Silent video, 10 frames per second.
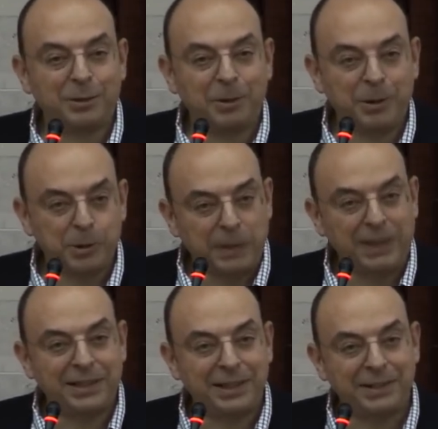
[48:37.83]
so I was
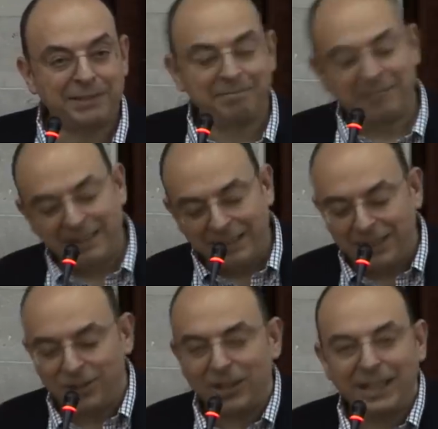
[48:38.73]
spending
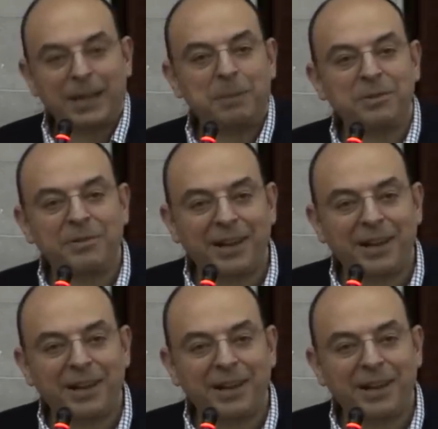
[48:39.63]
initially a couple